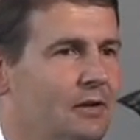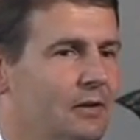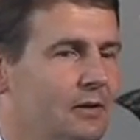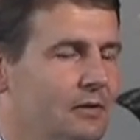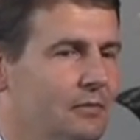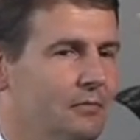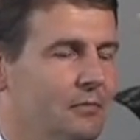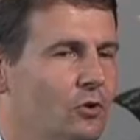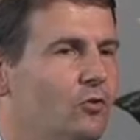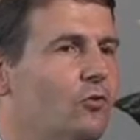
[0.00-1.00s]
control
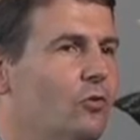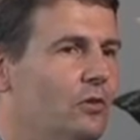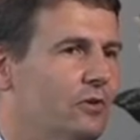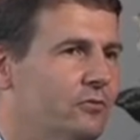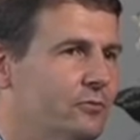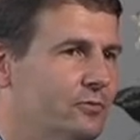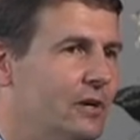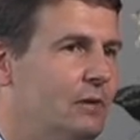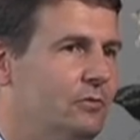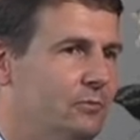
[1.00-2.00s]
their subscribers
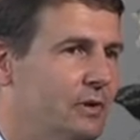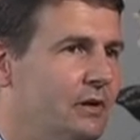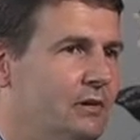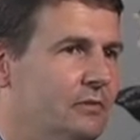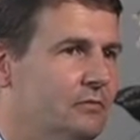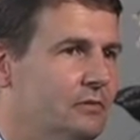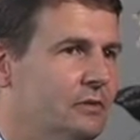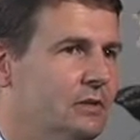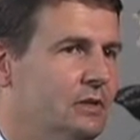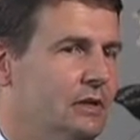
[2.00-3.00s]
better.
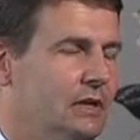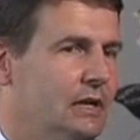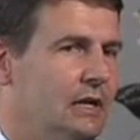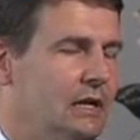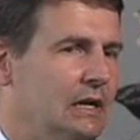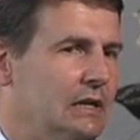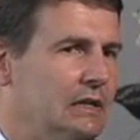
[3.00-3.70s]
And I think